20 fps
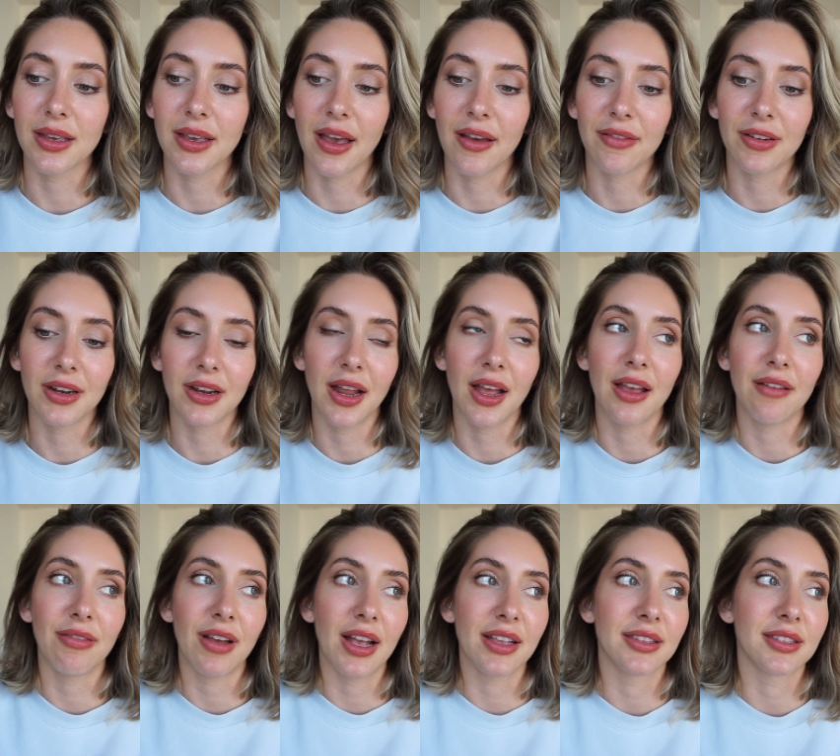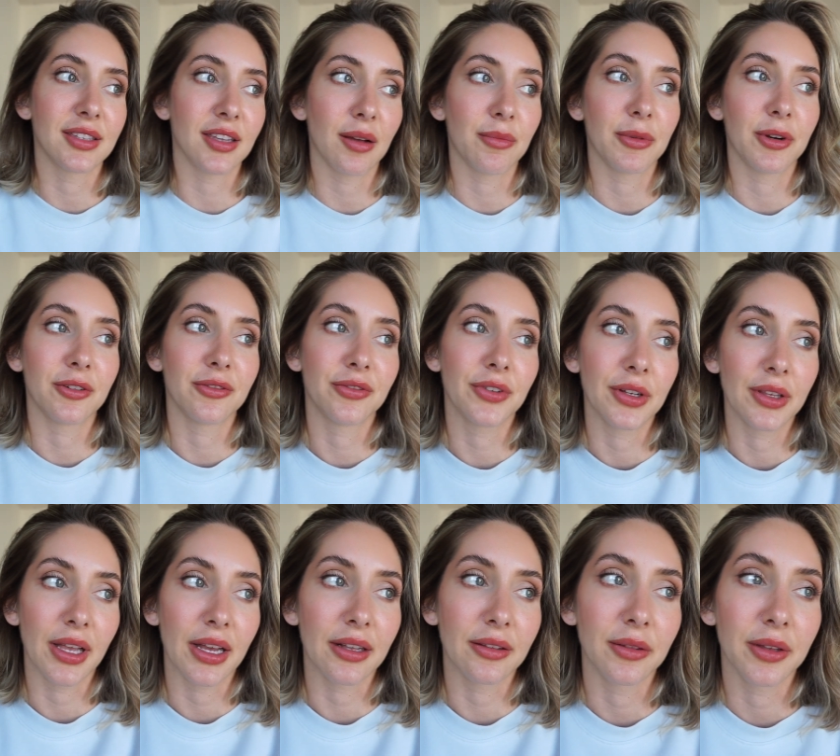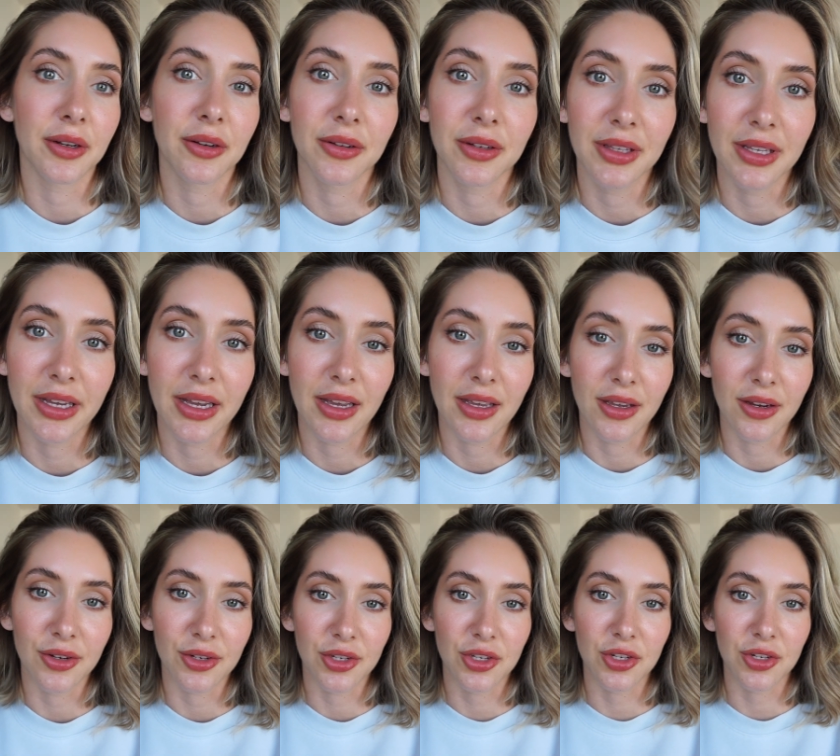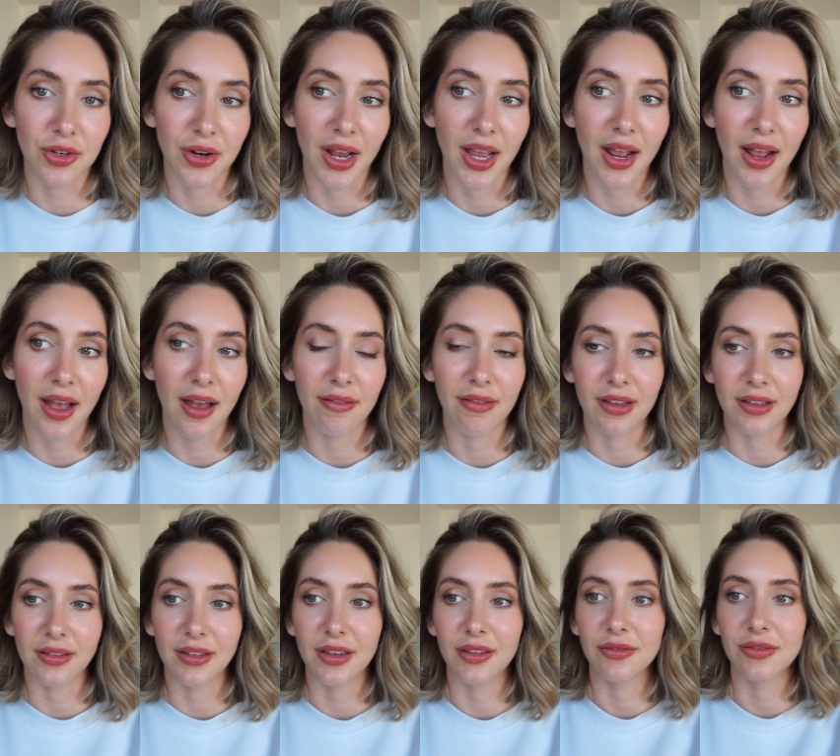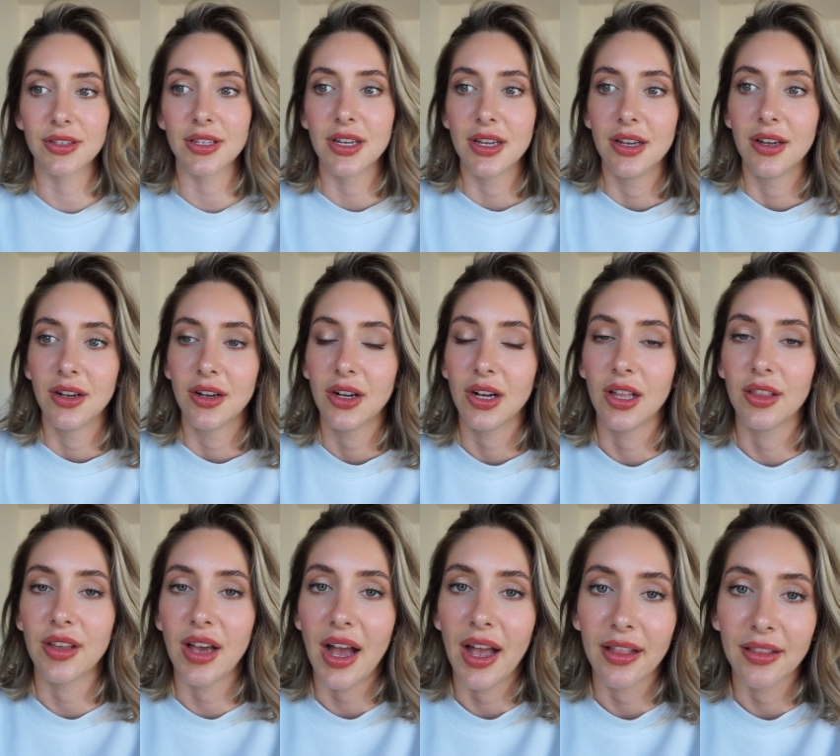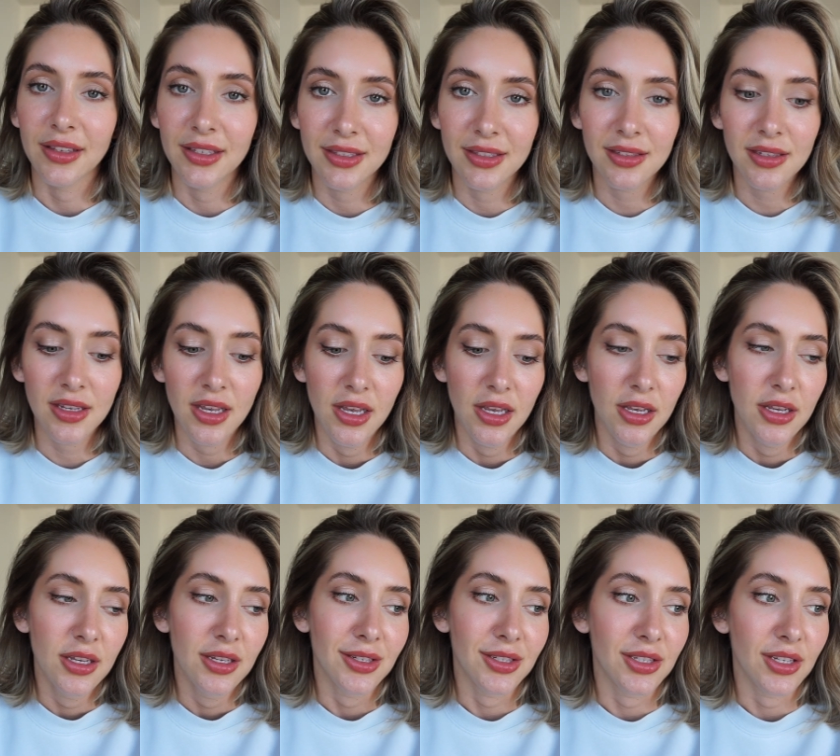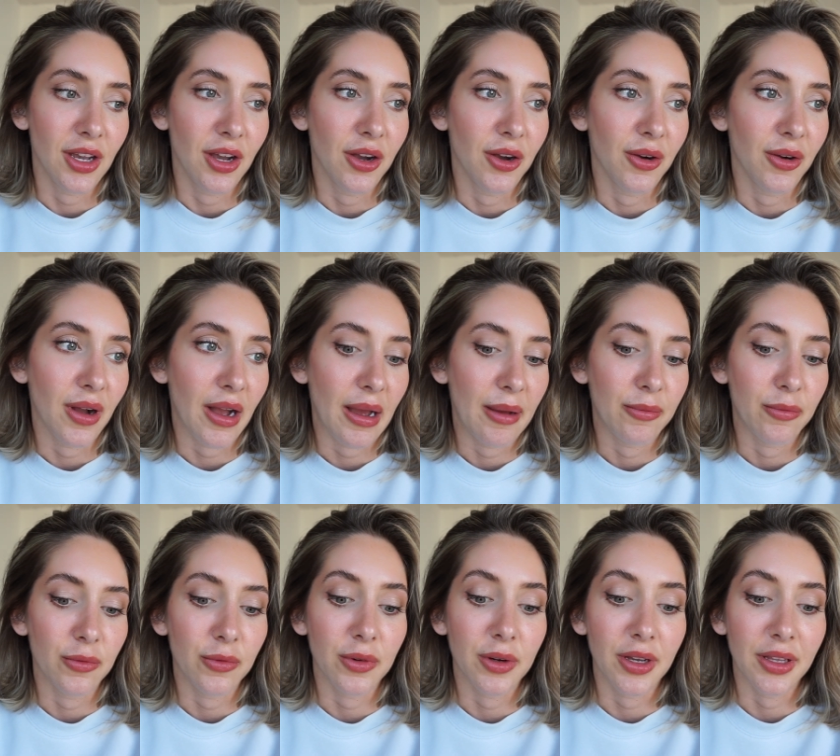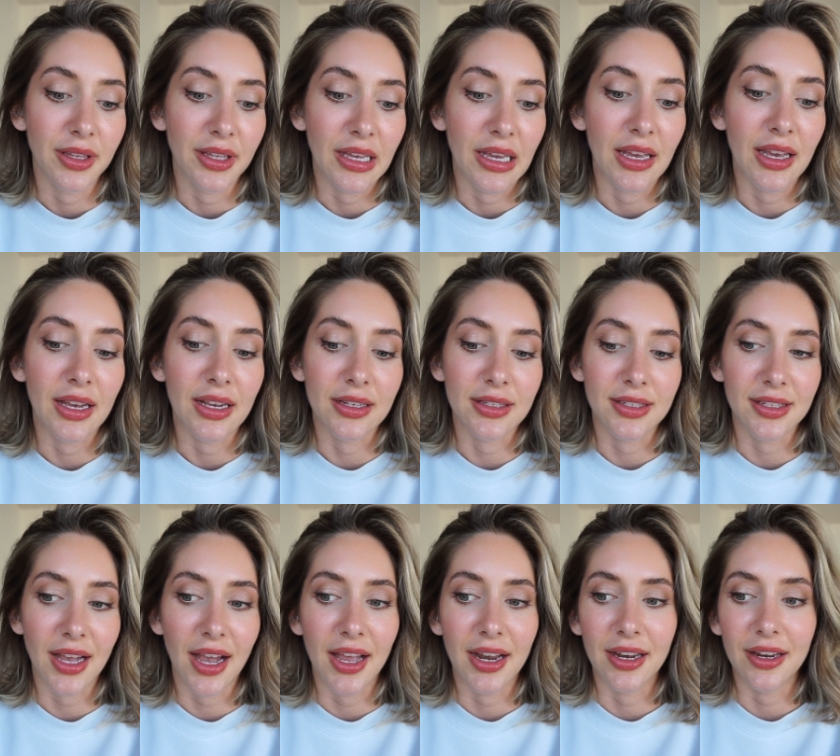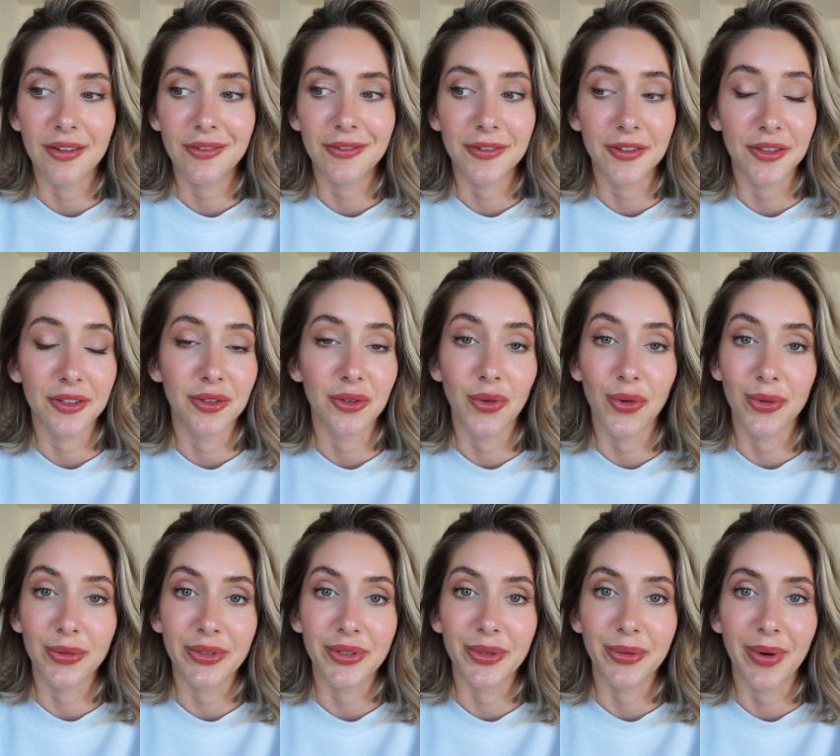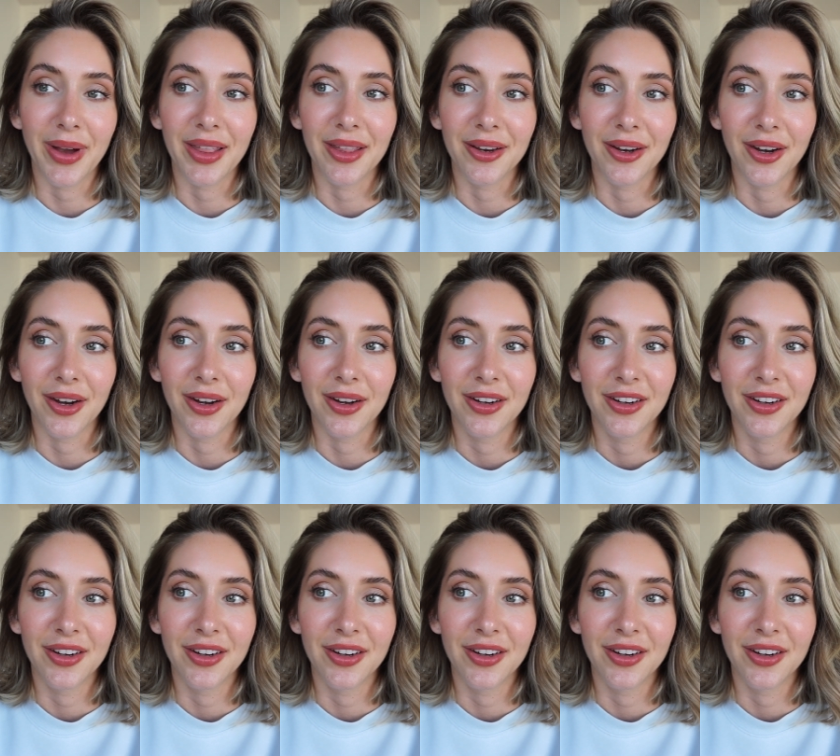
Kevin and I have had summer for like literally a year straight, having lived on the islands. So I'm really excited for the colder weather.